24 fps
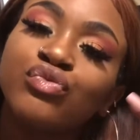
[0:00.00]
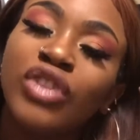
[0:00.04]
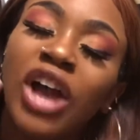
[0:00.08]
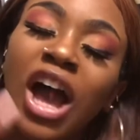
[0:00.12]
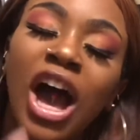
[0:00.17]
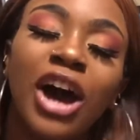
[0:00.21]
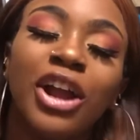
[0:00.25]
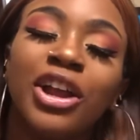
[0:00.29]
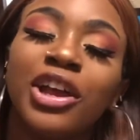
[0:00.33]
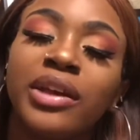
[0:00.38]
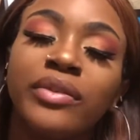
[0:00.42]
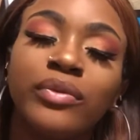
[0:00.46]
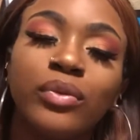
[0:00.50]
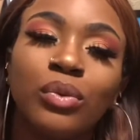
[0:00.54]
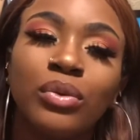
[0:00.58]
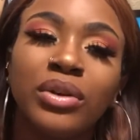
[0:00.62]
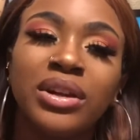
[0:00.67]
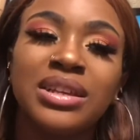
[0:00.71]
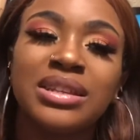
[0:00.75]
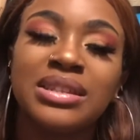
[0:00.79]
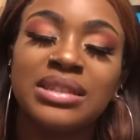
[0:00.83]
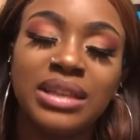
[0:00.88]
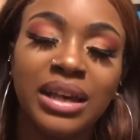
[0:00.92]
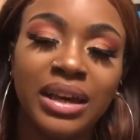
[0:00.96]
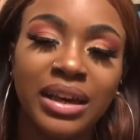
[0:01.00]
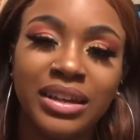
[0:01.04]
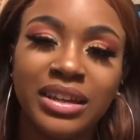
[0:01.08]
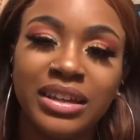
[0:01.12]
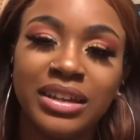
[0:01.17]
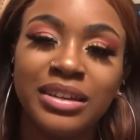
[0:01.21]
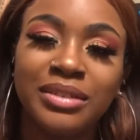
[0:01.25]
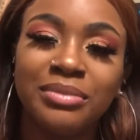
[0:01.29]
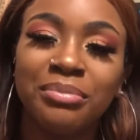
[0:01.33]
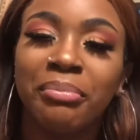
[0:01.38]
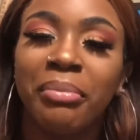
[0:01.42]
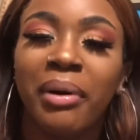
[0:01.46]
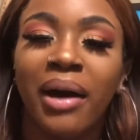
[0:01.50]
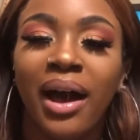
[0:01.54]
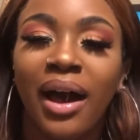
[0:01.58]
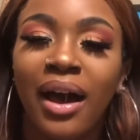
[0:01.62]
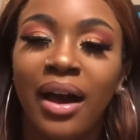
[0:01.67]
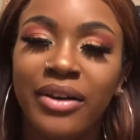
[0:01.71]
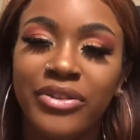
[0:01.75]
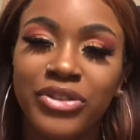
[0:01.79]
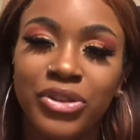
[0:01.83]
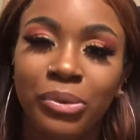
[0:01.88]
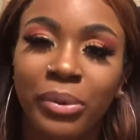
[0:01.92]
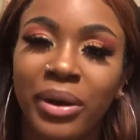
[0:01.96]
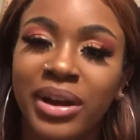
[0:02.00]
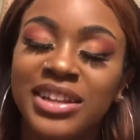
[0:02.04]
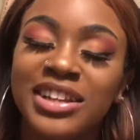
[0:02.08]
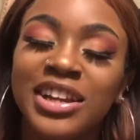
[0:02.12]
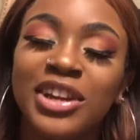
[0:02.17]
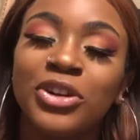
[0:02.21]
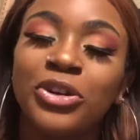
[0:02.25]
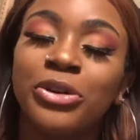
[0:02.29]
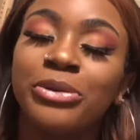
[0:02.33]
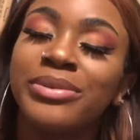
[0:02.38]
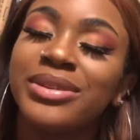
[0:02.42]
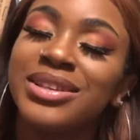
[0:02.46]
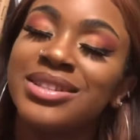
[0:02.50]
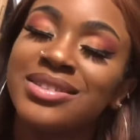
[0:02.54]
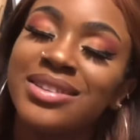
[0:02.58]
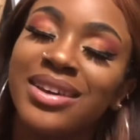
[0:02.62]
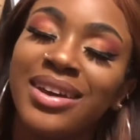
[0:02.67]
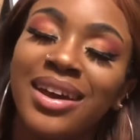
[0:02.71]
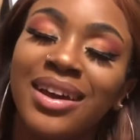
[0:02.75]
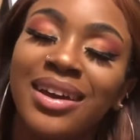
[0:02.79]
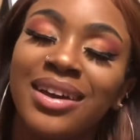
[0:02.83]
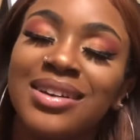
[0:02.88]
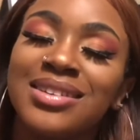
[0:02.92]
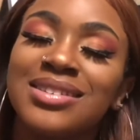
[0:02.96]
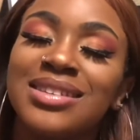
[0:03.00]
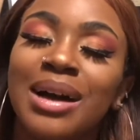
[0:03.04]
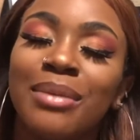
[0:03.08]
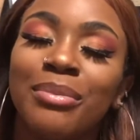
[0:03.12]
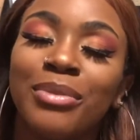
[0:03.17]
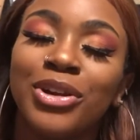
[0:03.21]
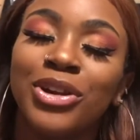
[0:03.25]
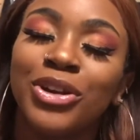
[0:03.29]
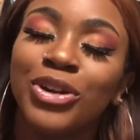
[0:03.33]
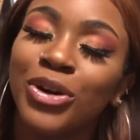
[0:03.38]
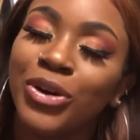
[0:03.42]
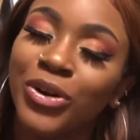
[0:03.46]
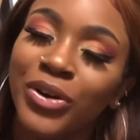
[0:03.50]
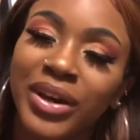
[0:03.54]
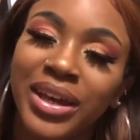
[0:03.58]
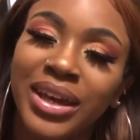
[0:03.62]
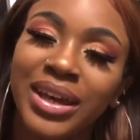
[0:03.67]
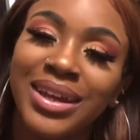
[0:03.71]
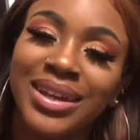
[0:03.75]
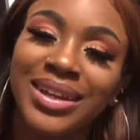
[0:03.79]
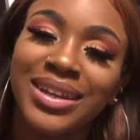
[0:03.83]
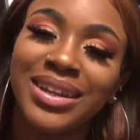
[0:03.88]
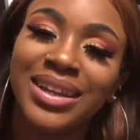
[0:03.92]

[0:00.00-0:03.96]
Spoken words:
I don't even want to say bye the way they normally say it because I'm annoyed.